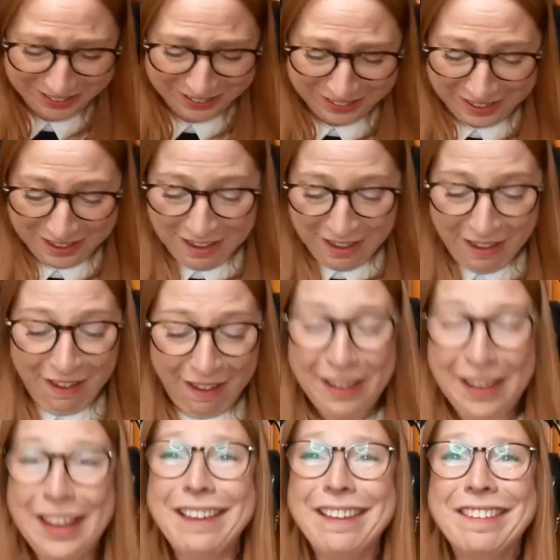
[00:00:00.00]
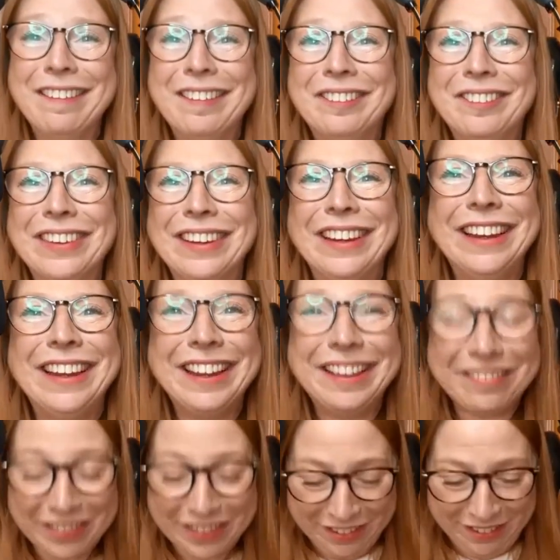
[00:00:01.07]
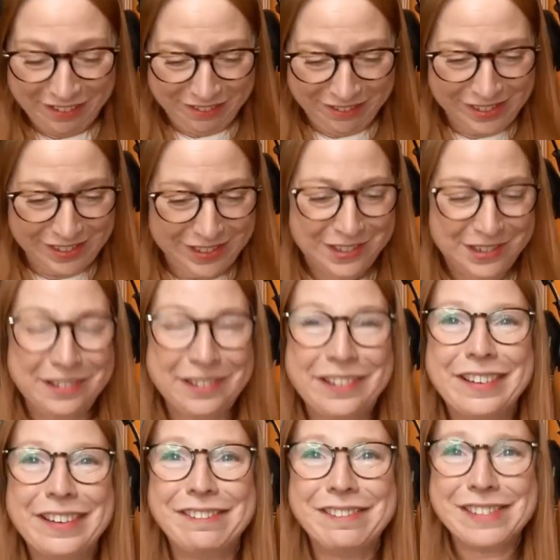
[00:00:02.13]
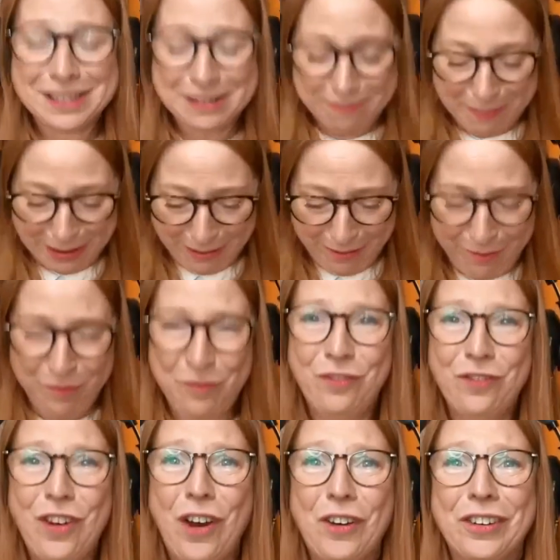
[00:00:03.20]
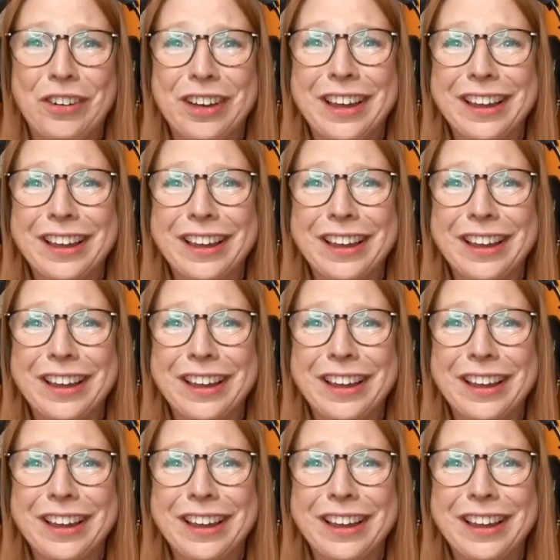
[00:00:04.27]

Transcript: I can't believe the whole story was about fog.